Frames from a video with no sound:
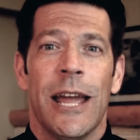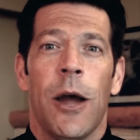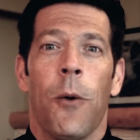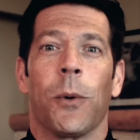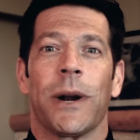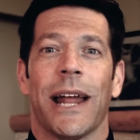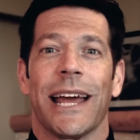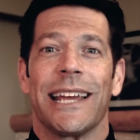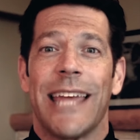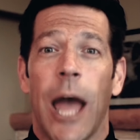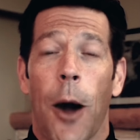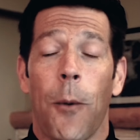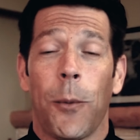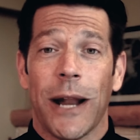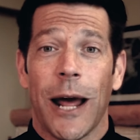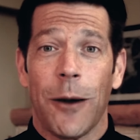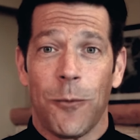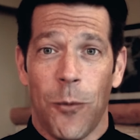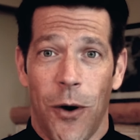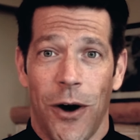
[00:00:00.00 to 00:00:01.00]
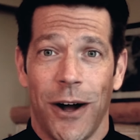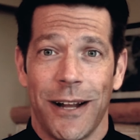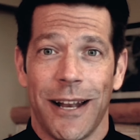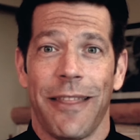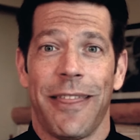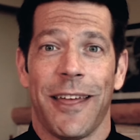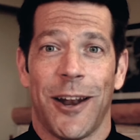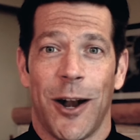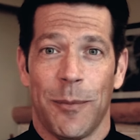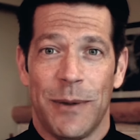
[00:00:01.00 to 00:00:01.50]
When I get what I want,
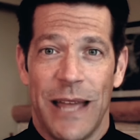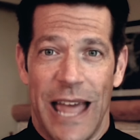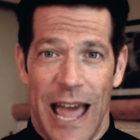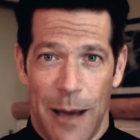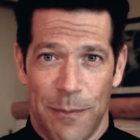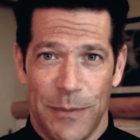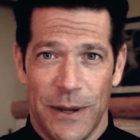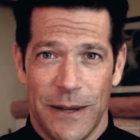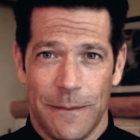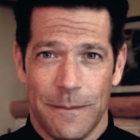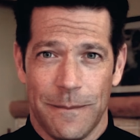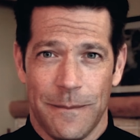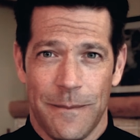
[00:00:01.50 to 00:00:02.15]
then I'll be happy.